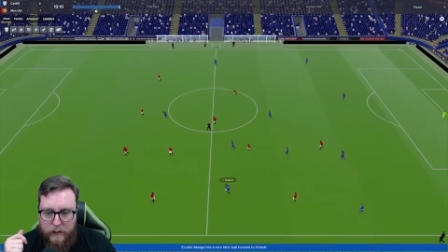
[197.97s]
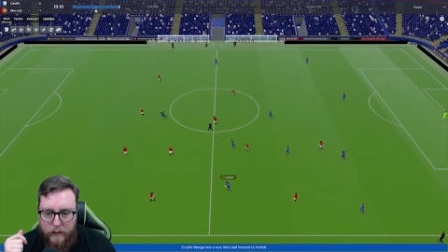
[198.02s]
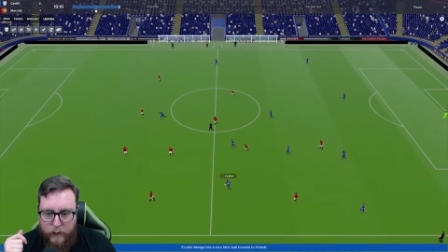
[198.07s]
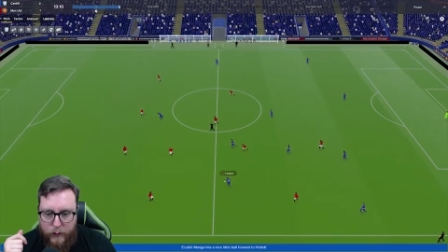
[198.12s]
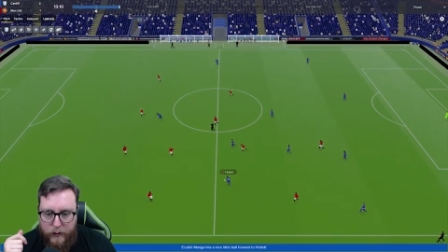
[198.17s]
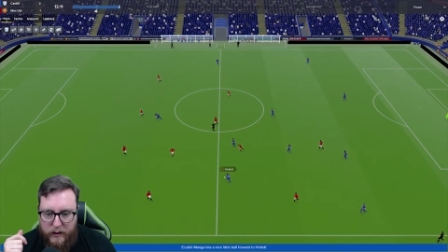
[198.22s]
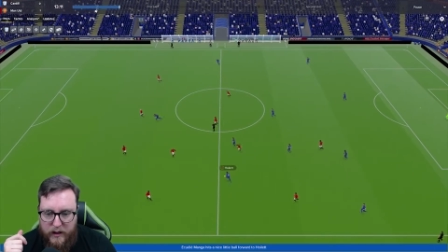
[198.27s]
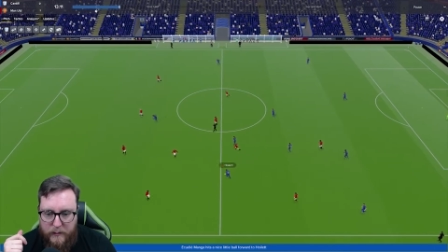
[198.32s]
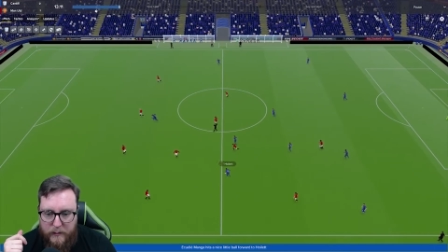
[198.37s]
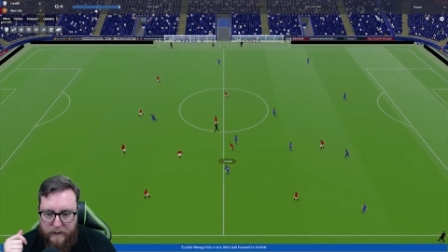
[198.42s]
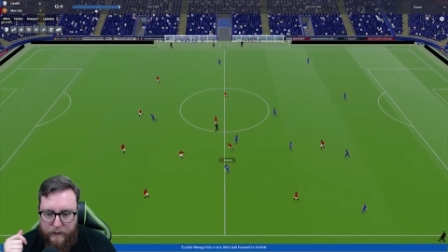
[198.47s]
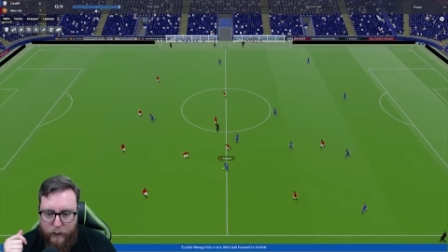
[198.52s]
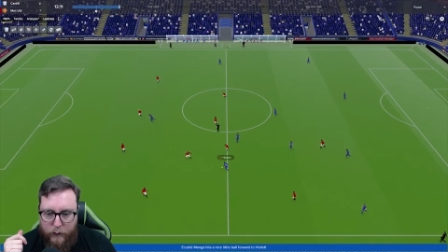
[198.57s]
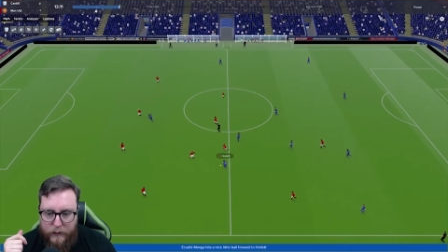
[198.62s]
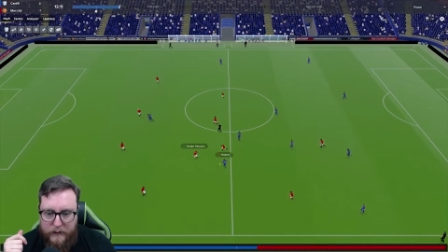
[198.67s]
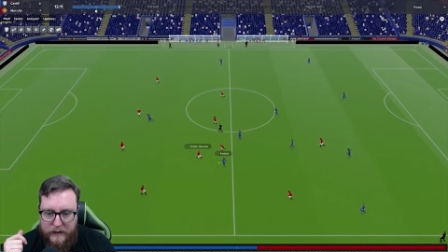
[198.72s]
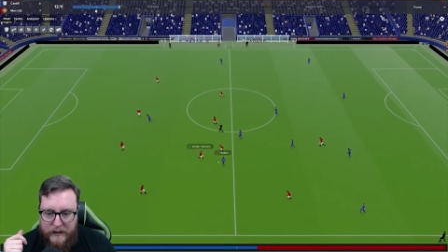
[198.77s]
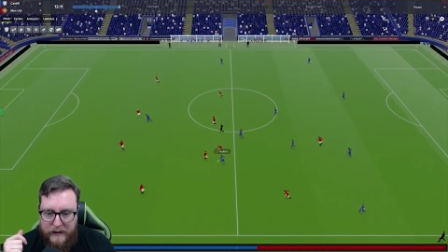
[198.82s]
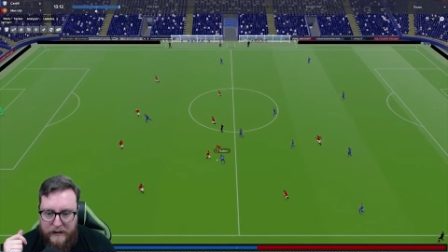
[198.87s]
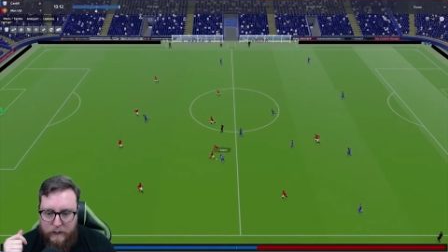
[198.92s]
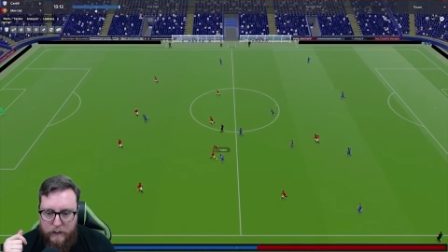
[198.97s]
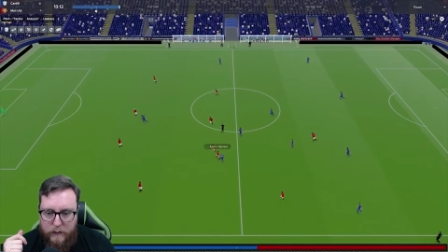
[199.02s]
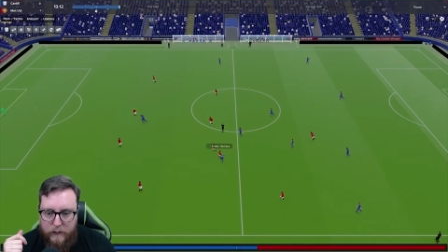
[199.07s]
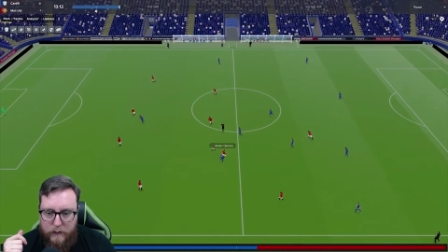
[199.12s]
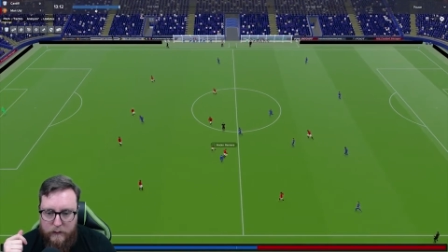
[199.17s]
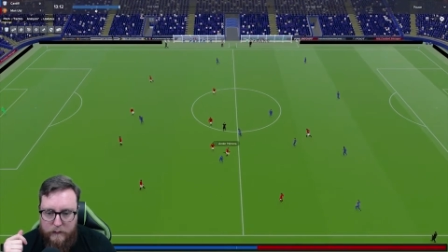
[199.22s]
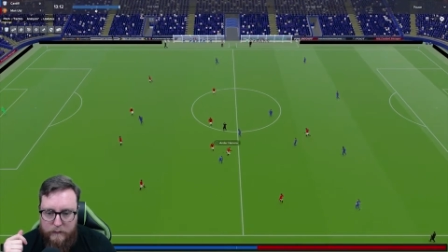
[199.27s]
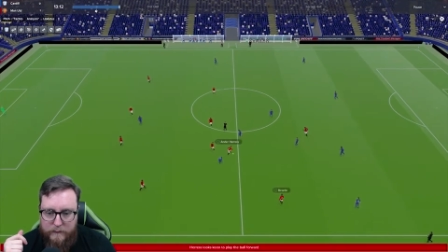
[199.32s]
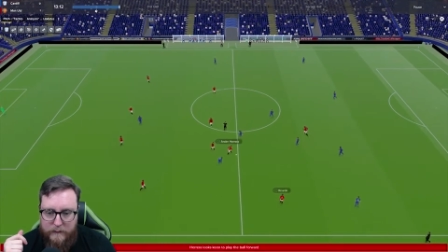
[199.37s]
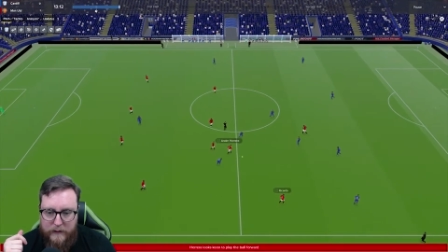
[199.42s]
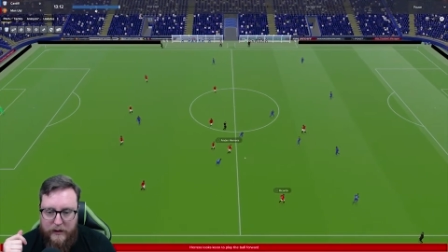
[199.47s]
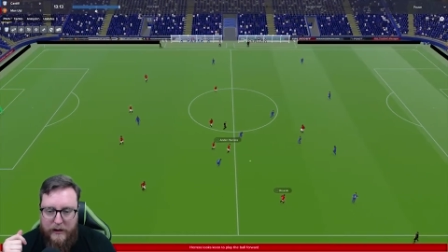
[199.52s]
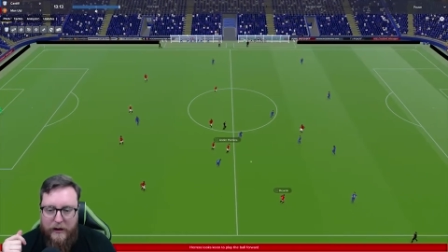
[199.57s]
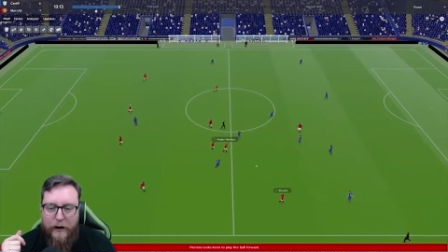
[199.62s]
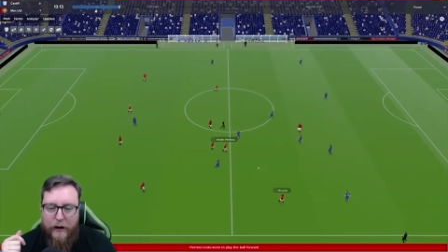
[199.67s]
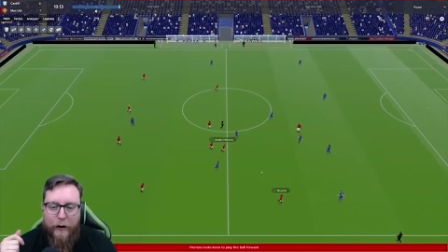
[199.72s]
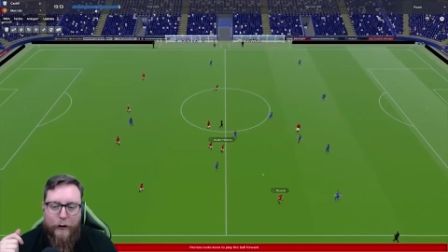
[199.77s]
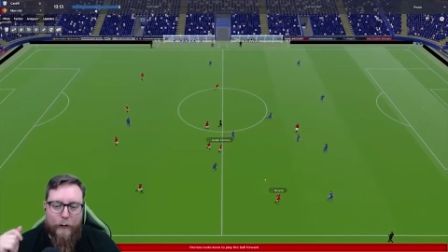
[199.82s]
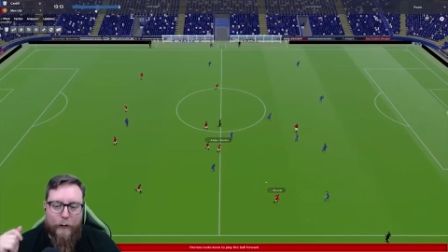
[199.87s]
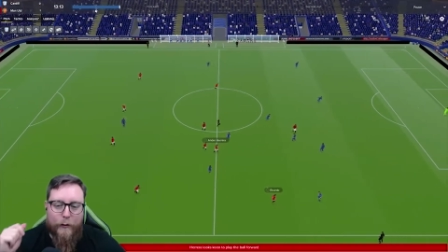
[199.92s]
We're coming forward now.
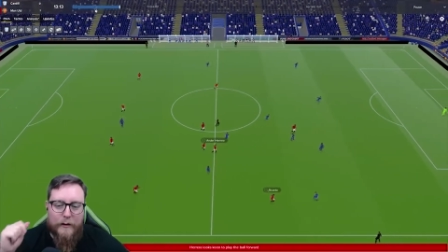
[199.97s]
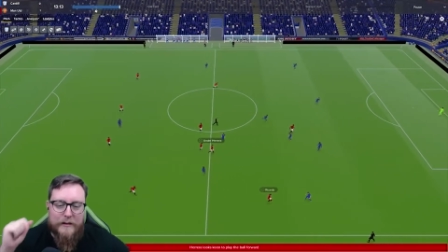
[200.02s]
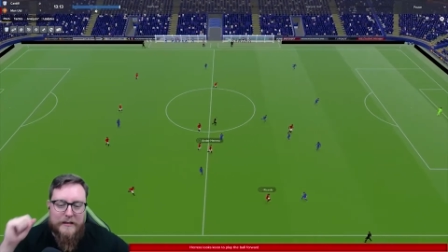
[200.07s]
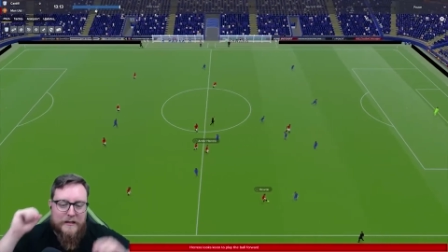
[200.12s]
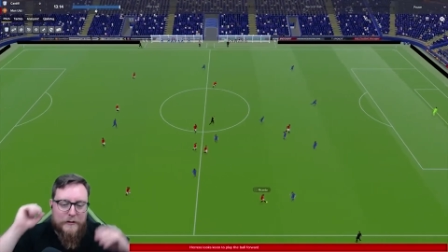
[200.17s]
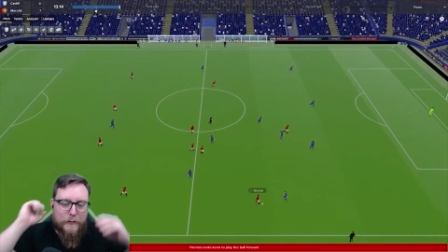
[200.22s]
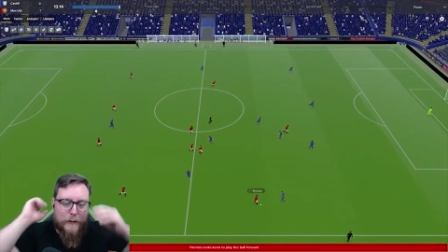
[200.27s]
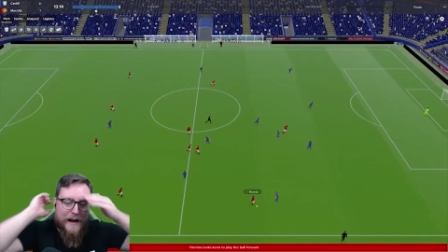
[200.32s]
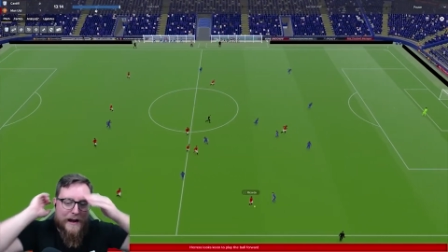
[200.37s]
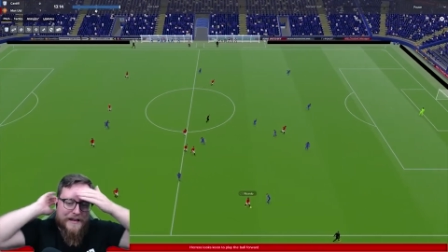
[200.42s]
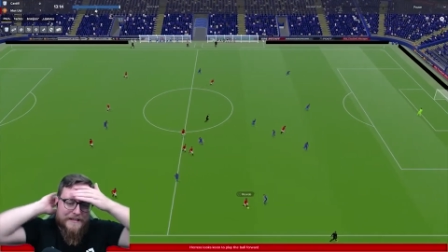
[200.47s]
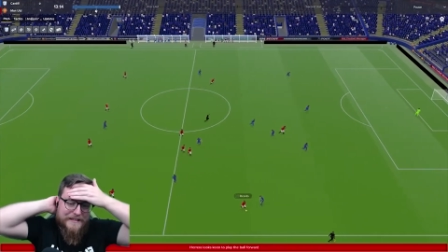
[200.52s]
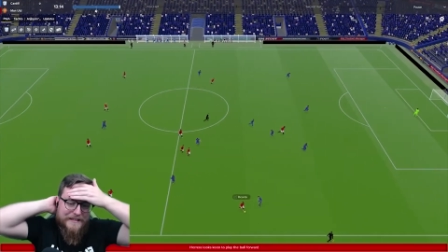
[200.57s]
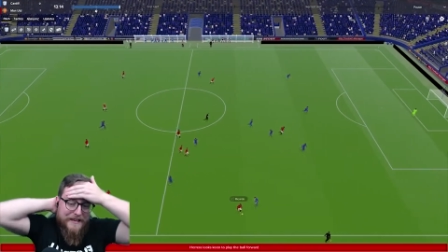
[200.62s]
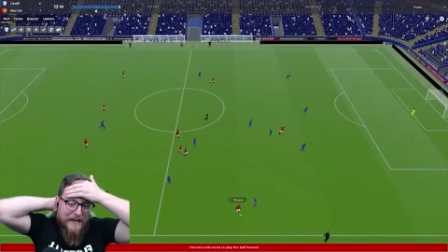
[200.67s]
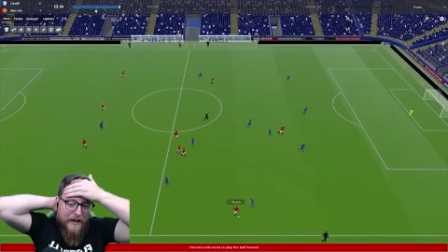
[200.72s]
Oh, what a twat.